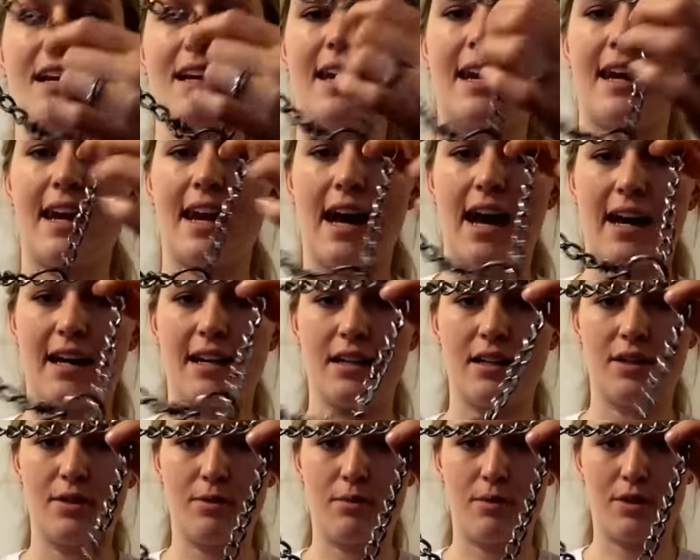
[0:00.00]
9
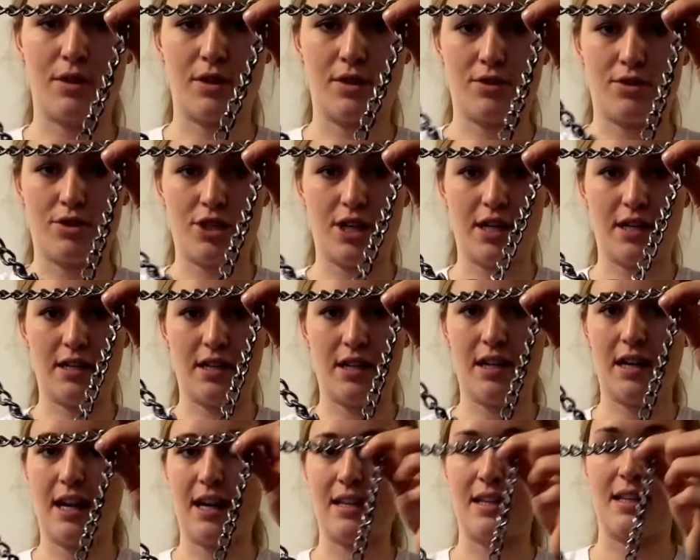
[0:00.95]
with your chain.
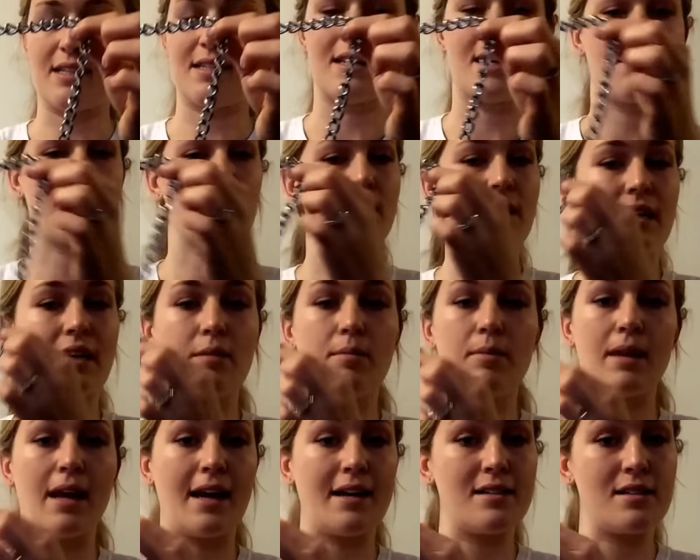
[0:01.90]
And the same thing
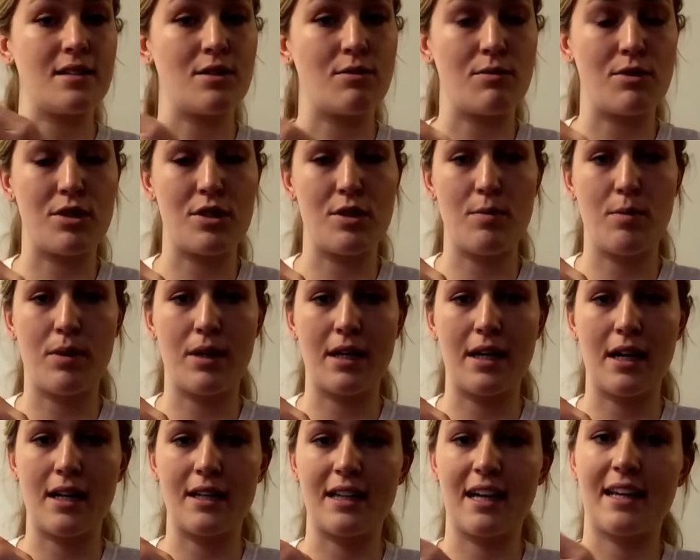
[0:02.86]
applies. You would just put it
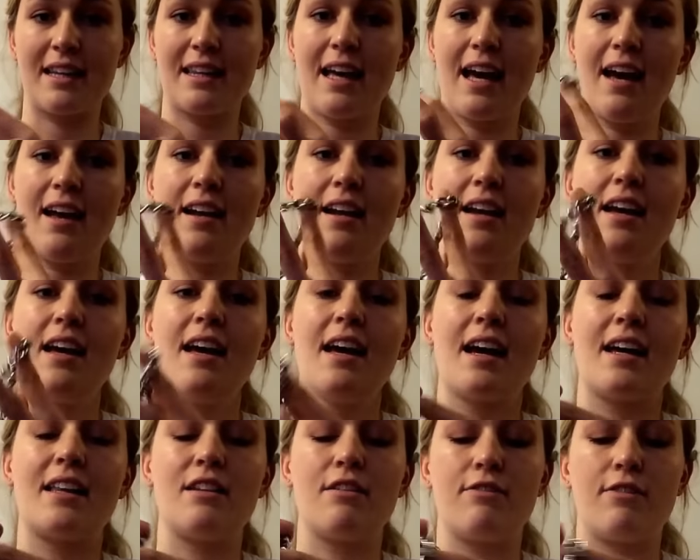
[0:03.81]
on like that,
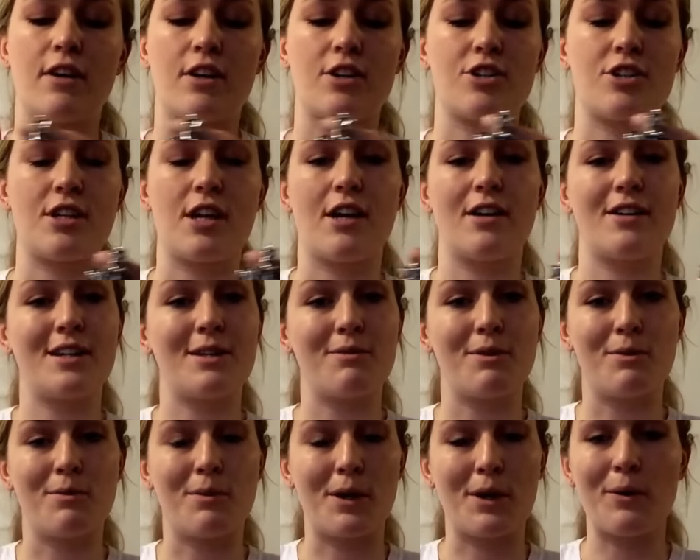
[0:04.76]
and the functionality
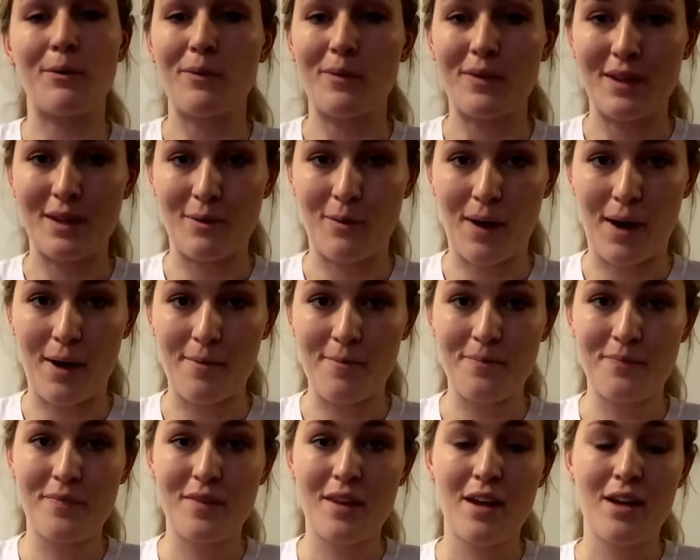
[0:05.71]
would work really well.
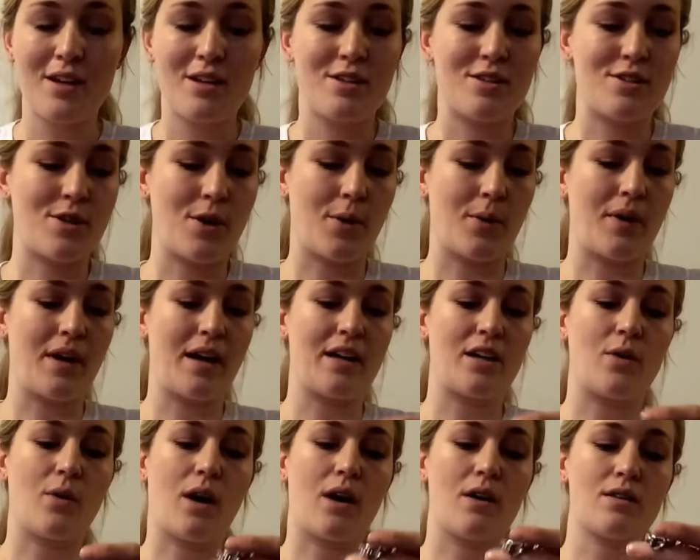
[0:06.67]
So,
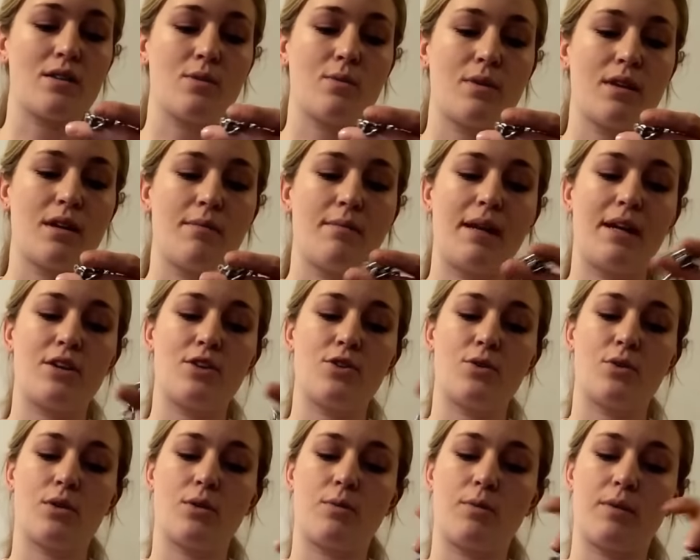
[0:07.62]
you also want to make
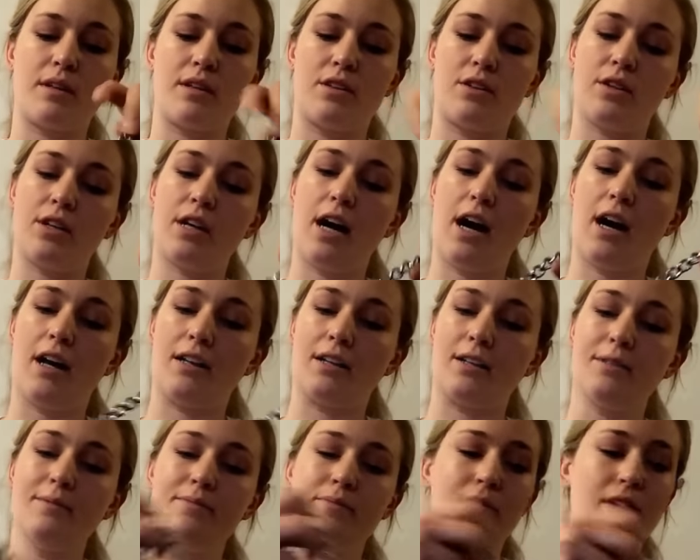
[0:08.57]
sure with your
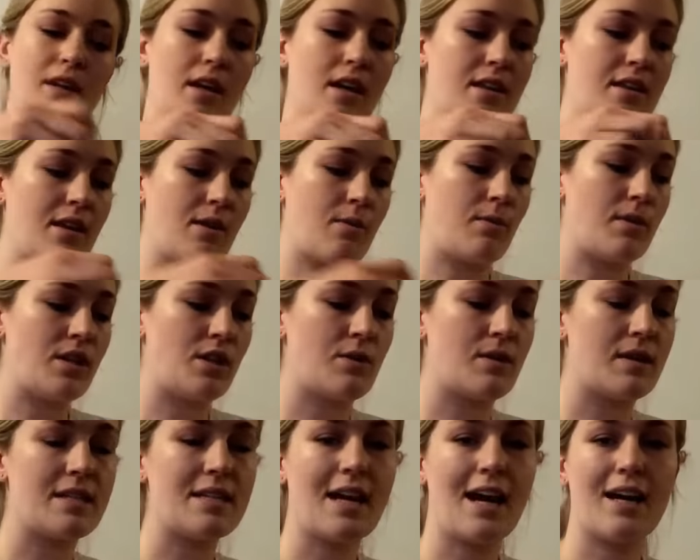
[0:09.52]
collar that when you
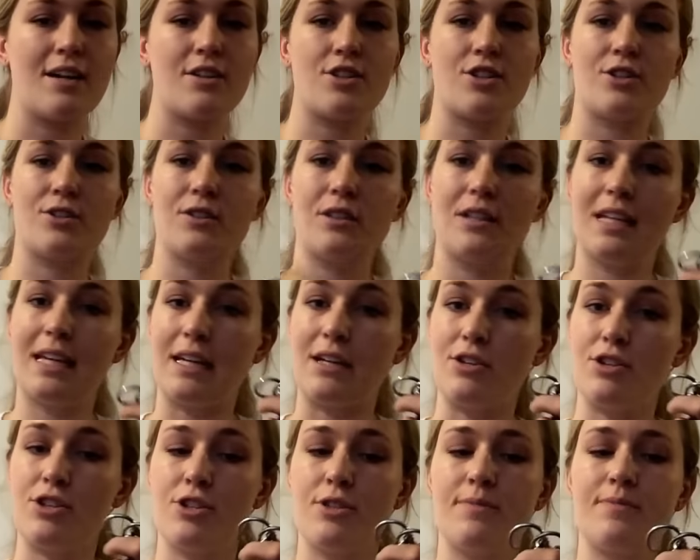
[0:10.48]
attach your
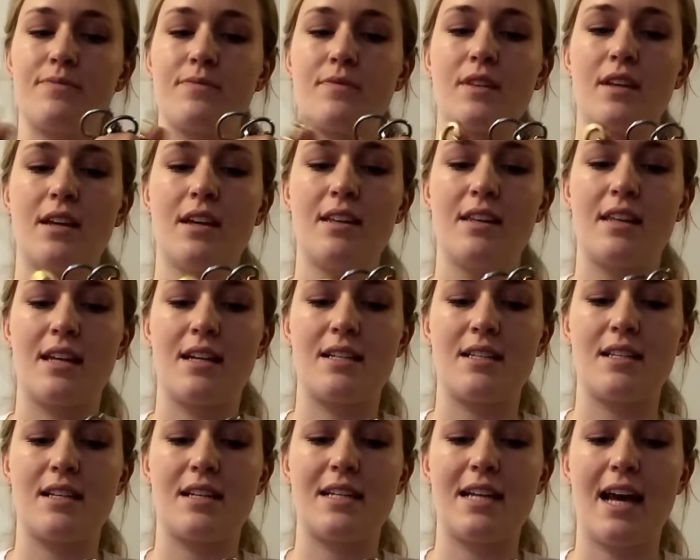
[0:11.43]
leash, that
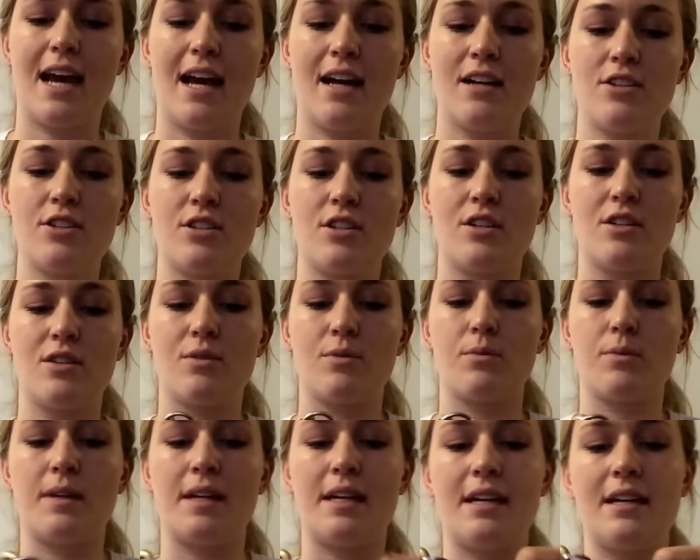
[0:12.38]
is attached to the
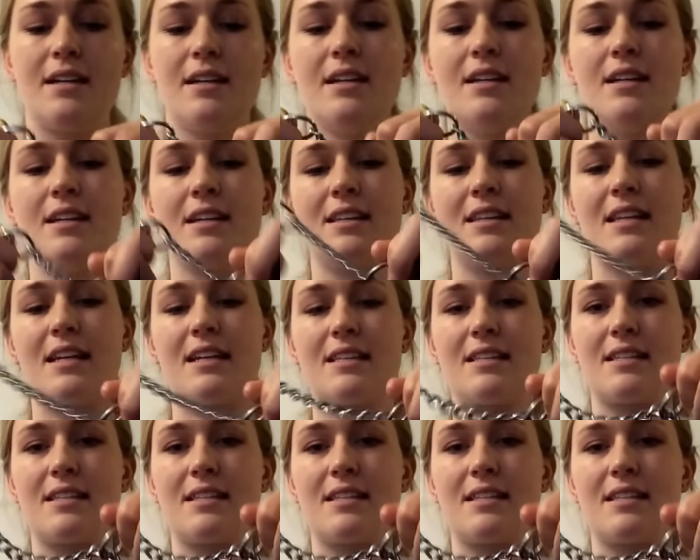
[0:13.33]
ring that